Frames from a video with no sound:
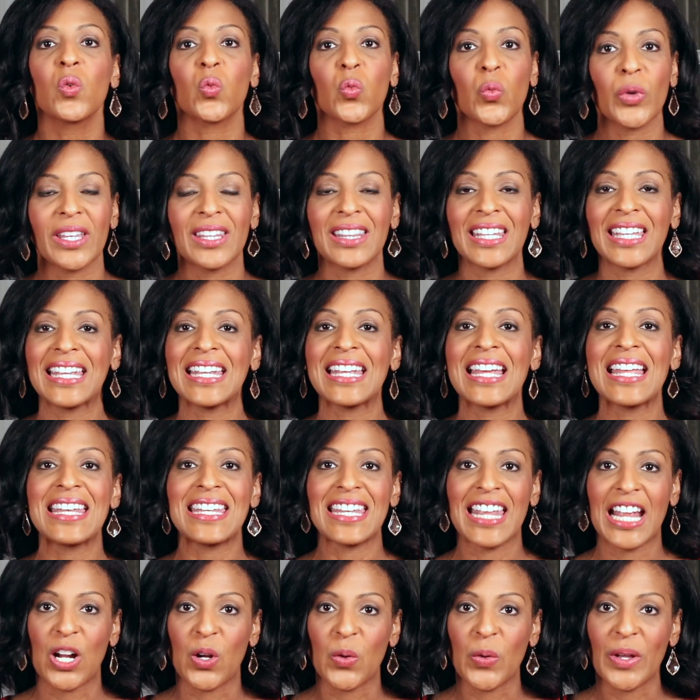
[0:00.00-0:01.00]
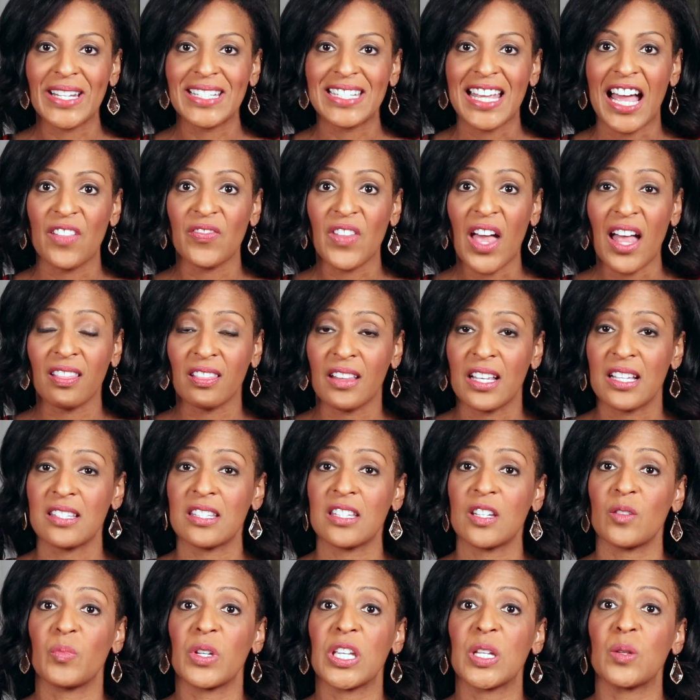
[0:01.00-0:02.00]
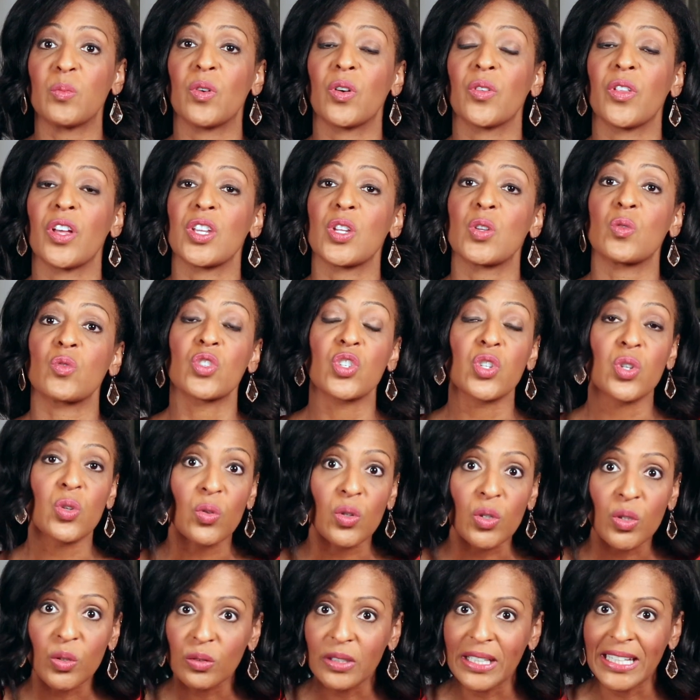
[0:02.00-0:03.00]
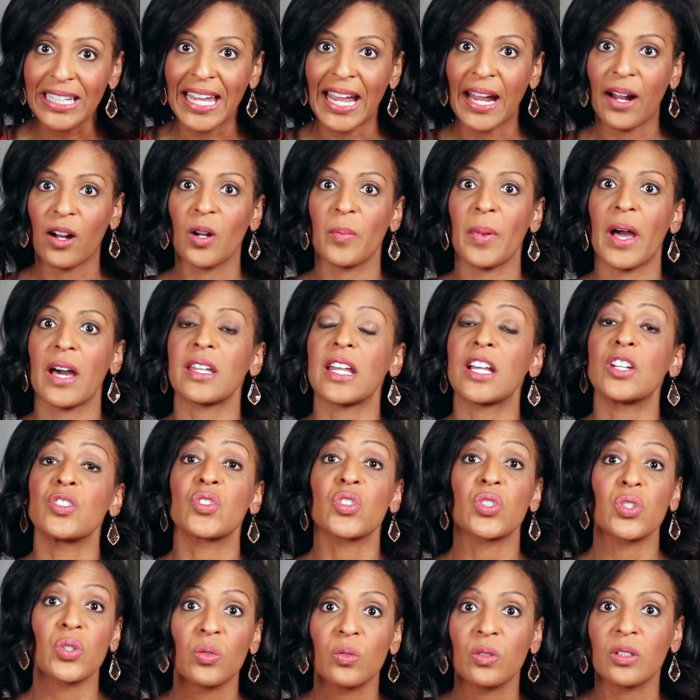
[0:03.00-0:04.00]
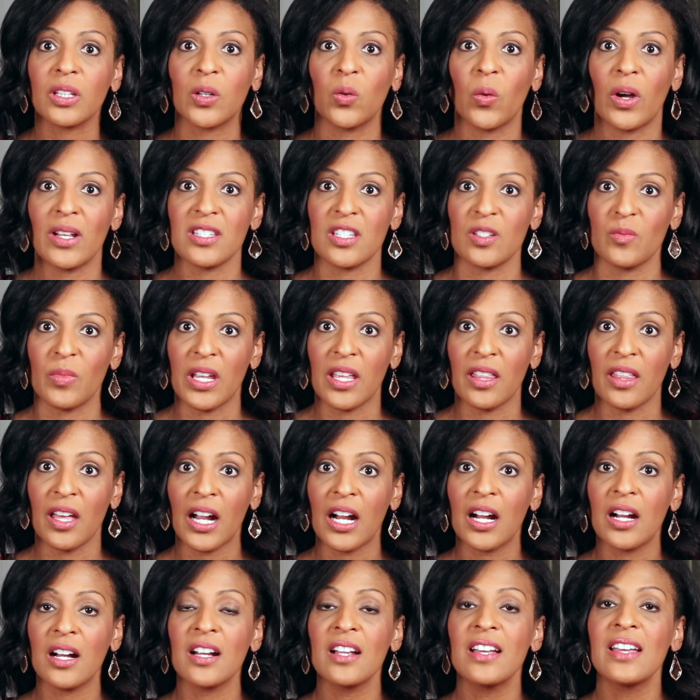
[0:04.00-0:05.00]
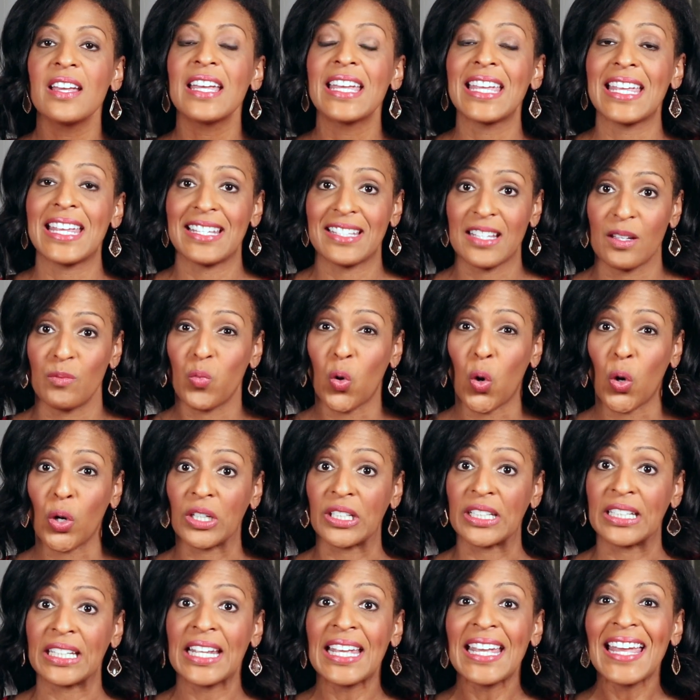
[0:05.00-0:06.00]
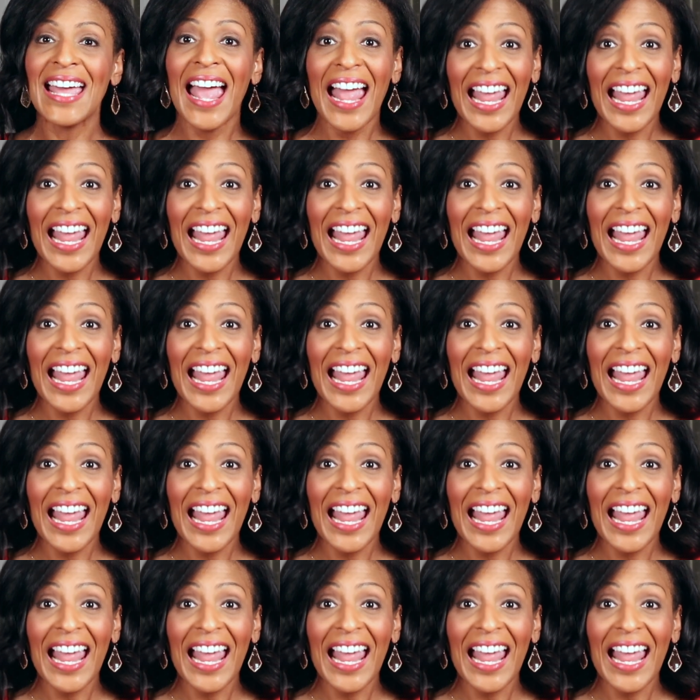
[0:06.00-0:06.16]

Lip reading: Really narrowing down that list of people that you truly care about and truly want to be there is important.